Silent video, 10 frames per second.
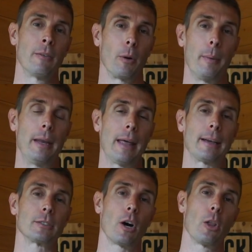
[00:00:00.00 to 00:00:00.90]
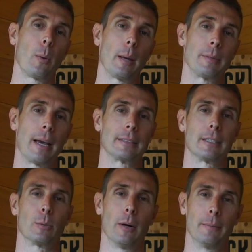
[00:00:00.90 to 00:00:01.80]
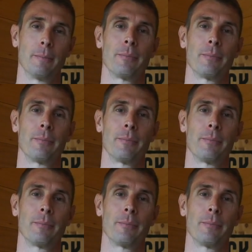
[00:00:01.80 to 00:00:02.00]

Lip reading: from NX all the way up to XX1.